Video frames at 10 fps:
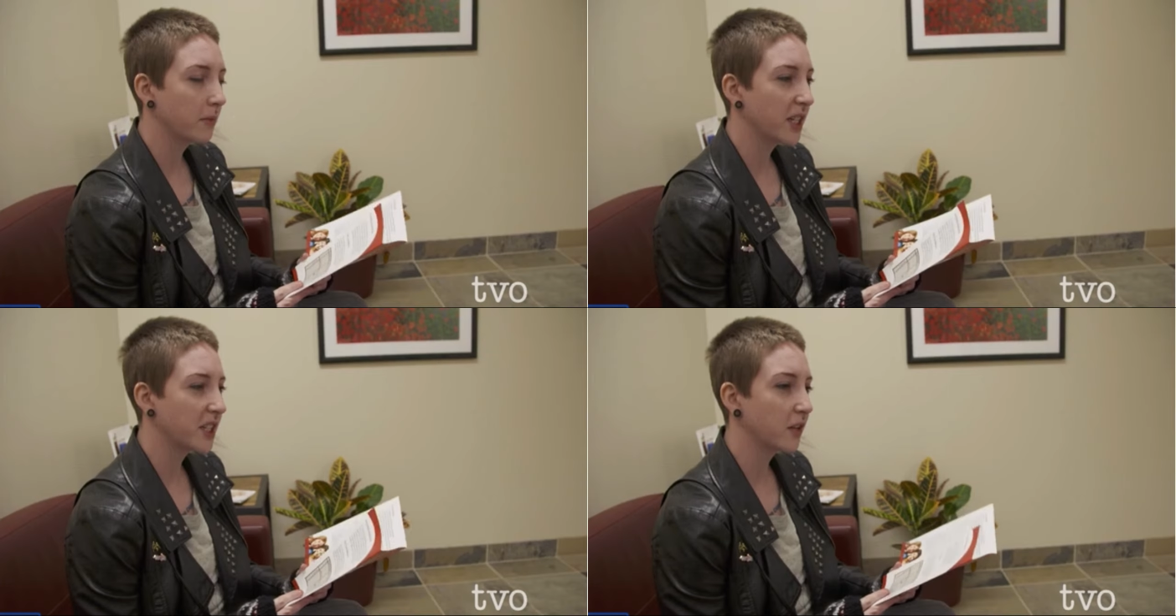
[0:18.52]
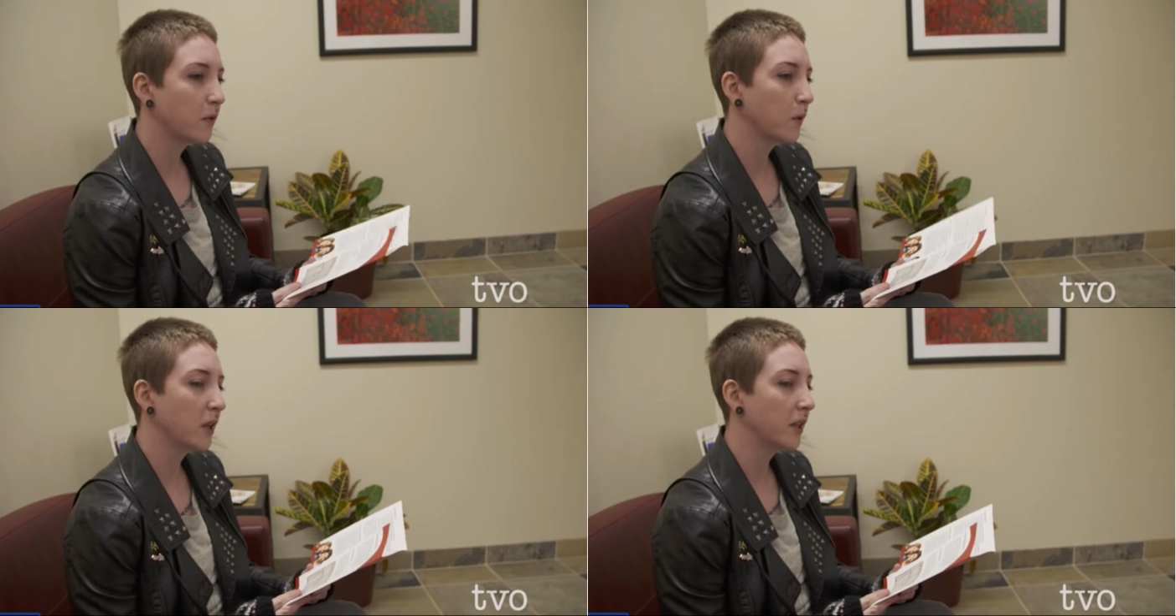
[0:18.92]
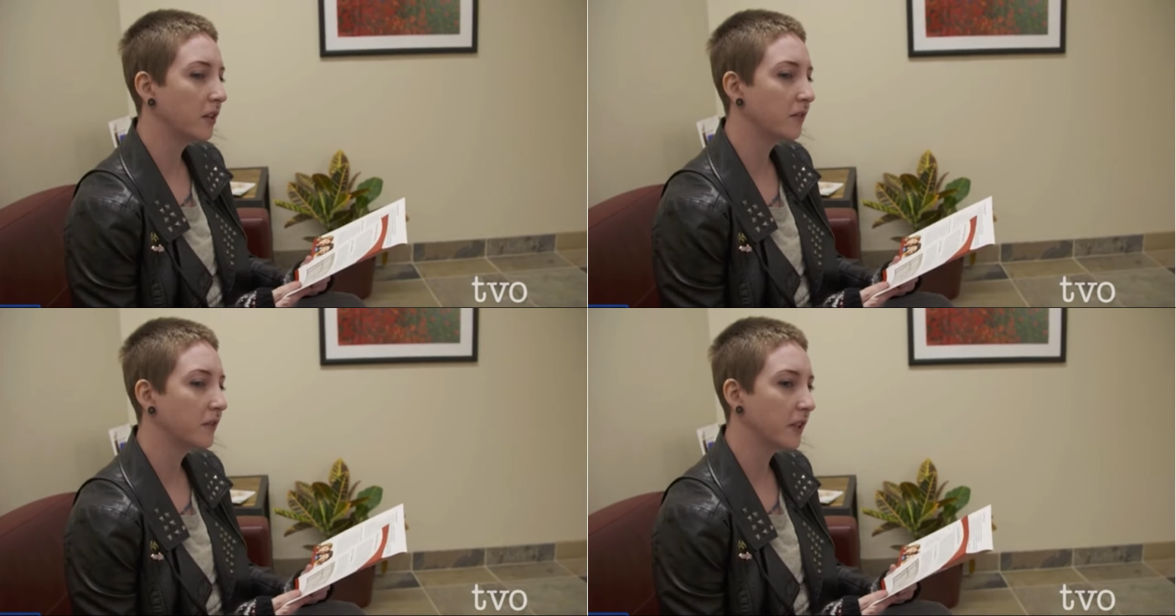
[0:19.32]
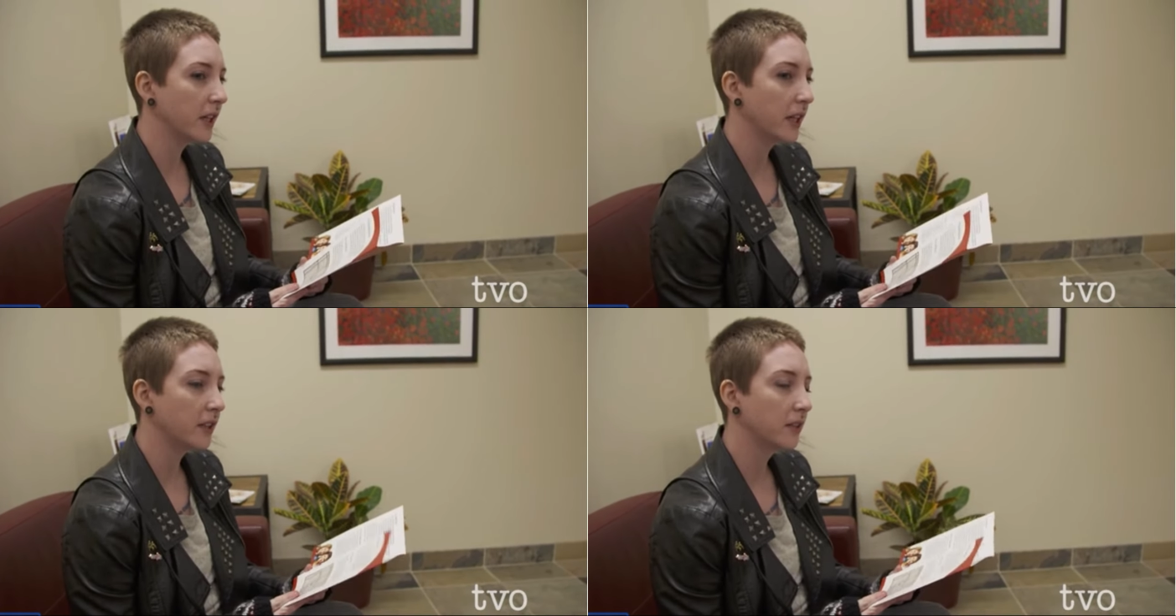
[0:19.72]
myself well enough to
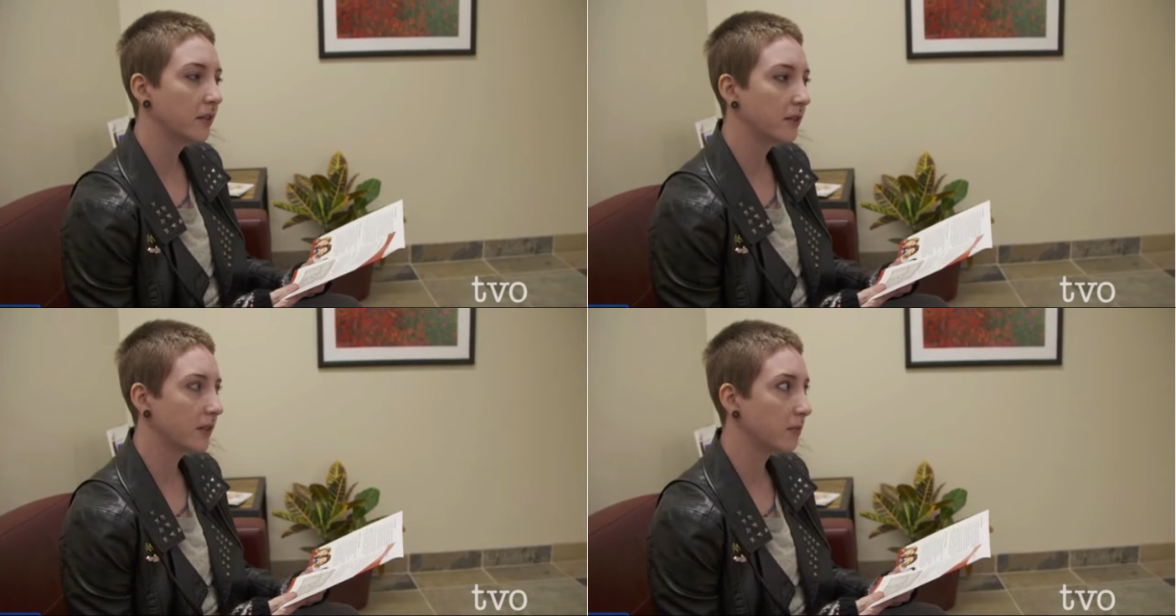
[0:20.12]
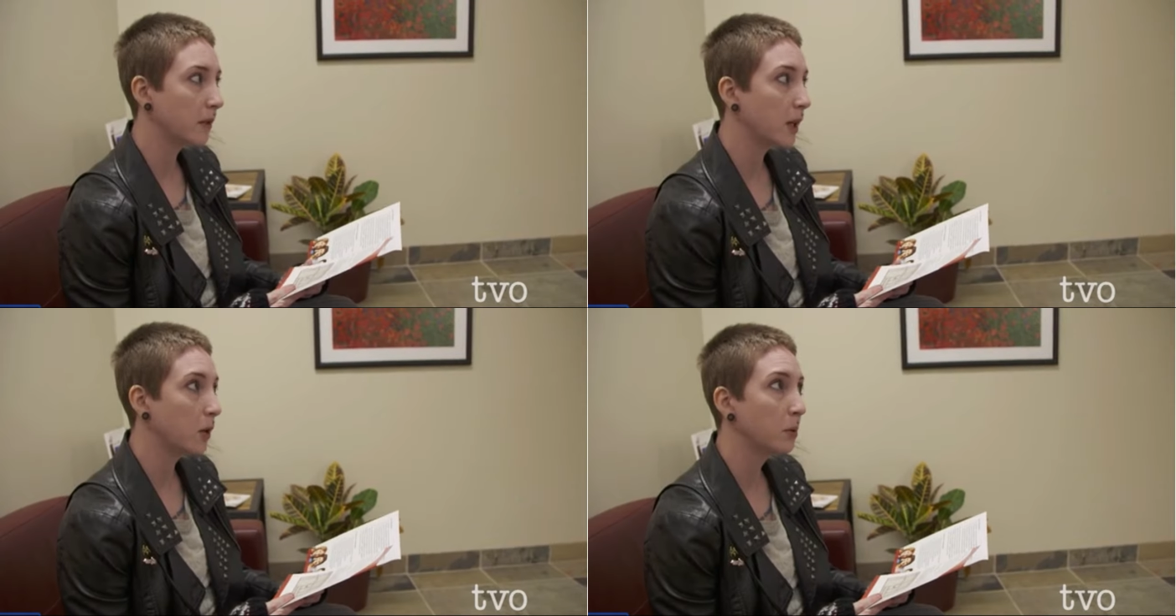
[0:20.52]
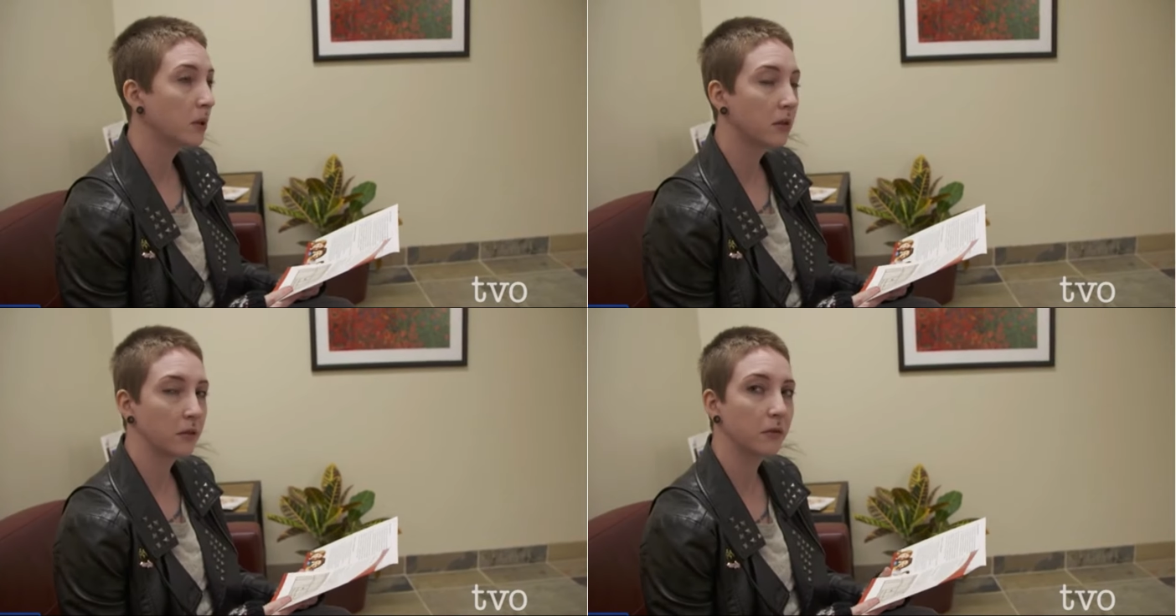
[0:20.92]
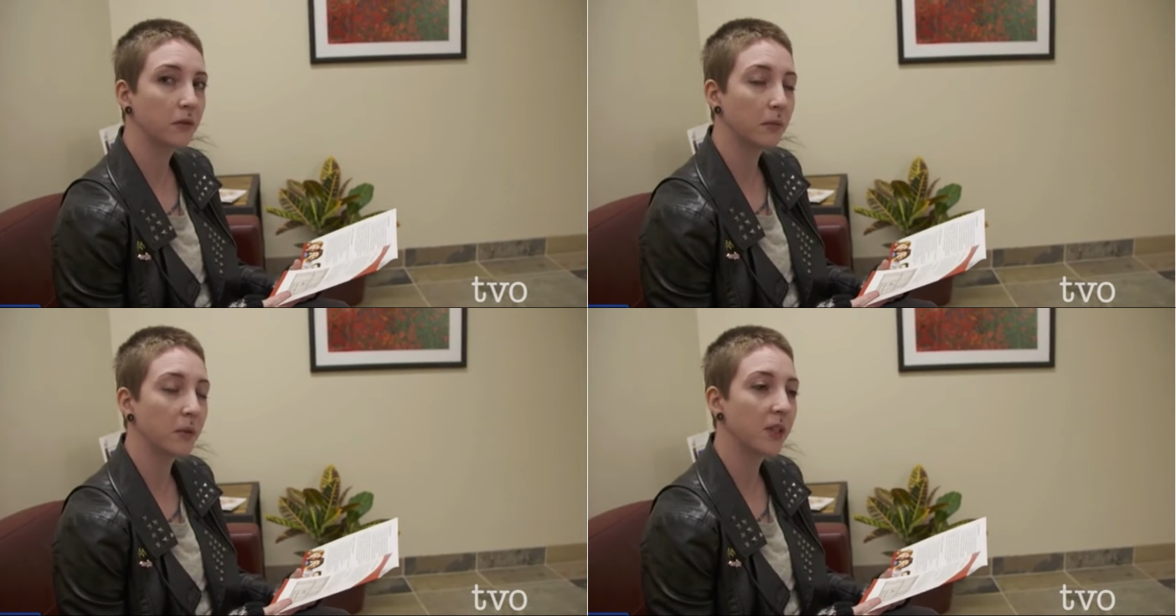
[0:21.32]
get some help from